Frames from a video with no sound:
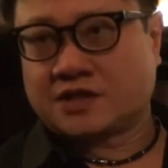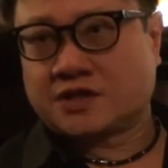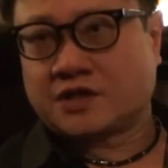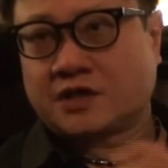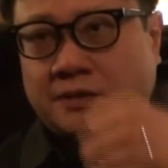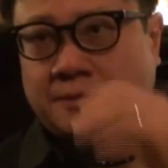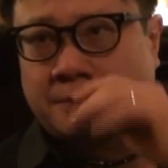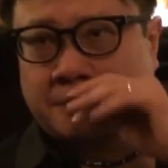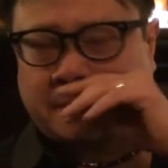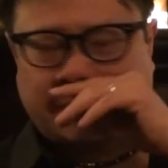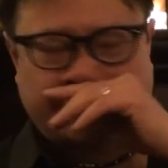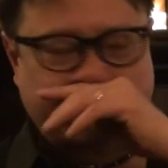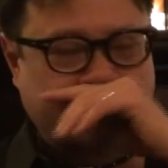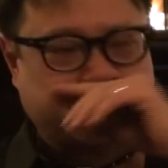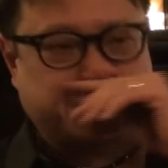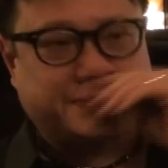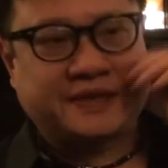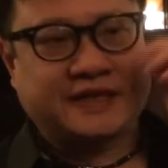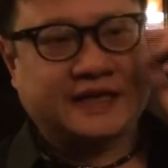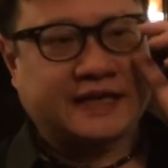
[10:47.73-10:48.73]
to him in my
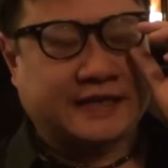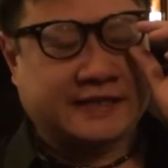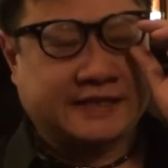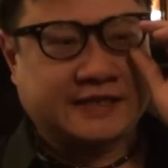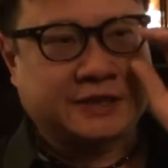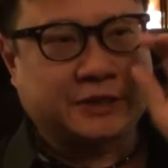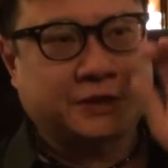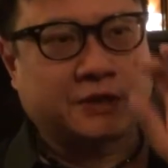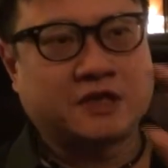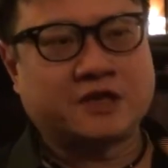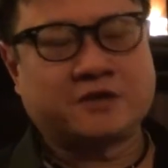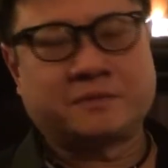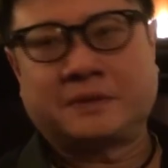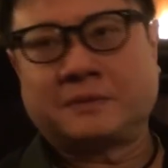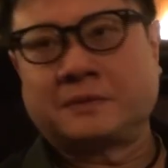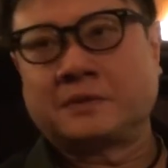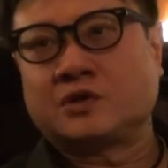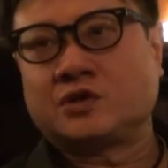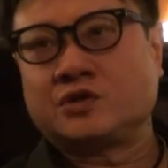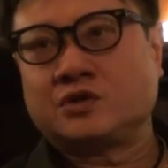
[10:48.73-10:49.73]
first meeting, I said, you know, a lot of
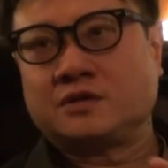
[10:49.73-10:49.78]
people